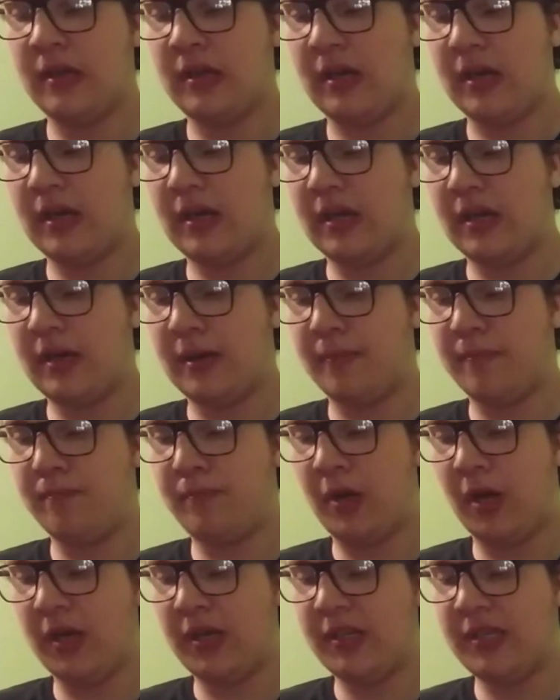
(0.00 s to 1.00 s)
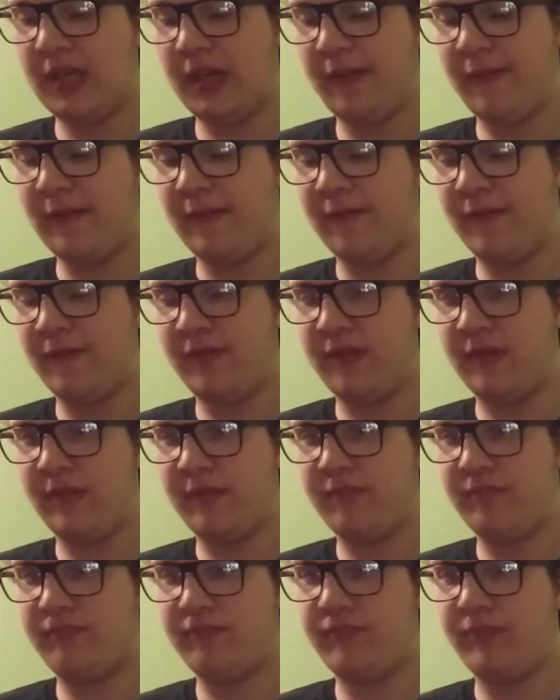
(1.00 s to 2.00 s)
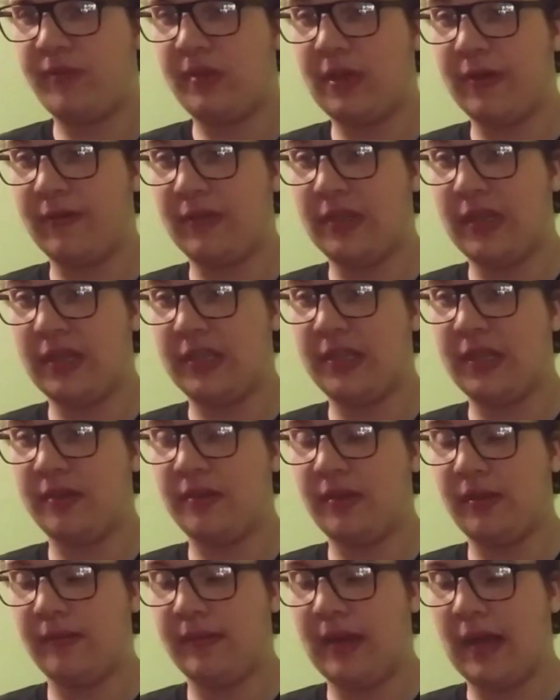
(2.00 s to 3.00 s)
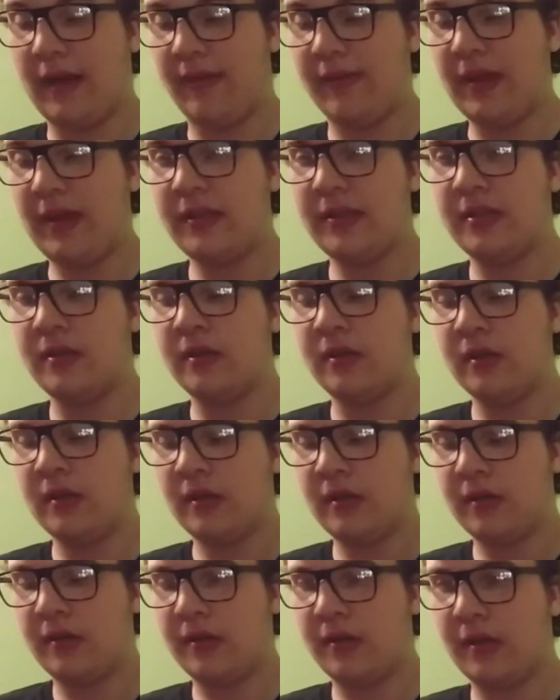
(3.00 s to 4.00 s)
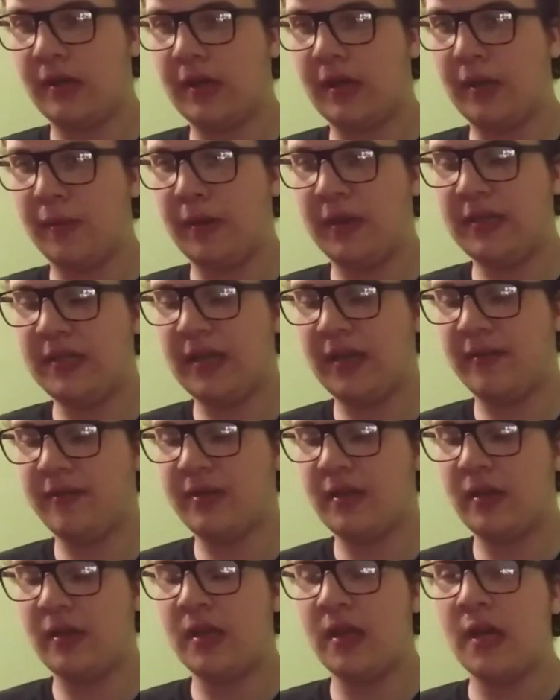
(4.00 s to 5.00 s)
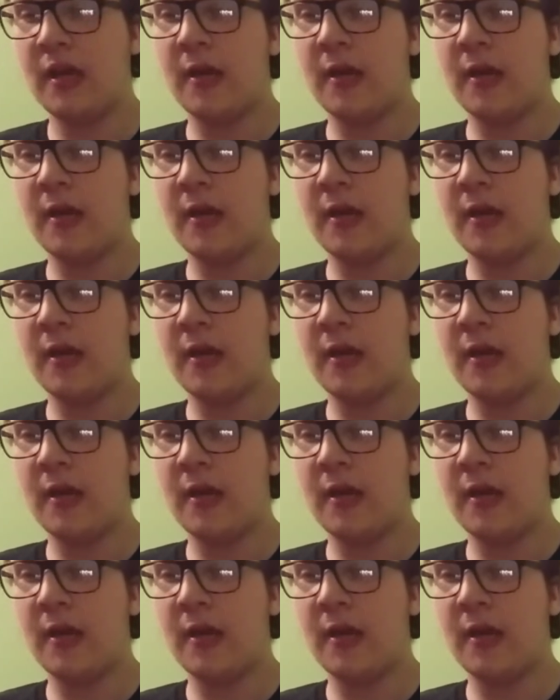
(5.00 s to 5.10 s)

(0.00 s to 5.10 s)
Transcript: party stuff, if you have United States didn't have that, or any place has it.